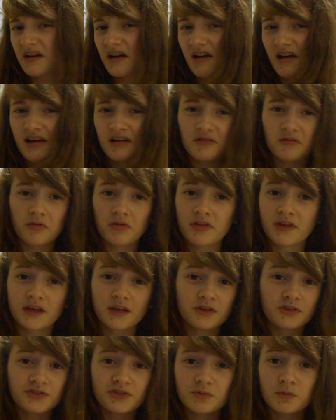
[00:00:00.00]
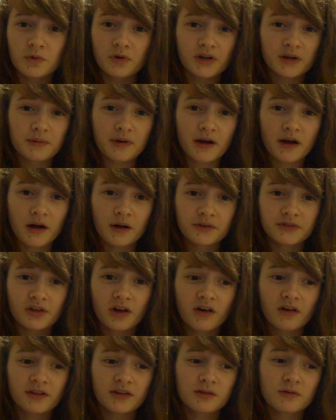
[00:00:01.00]
I don't think you should worry about how
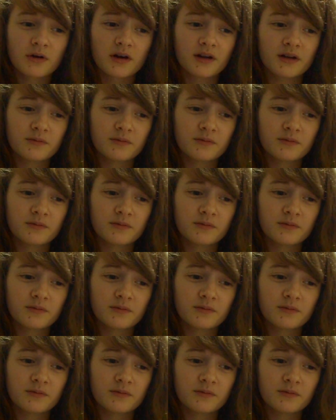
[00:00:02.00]
tall you are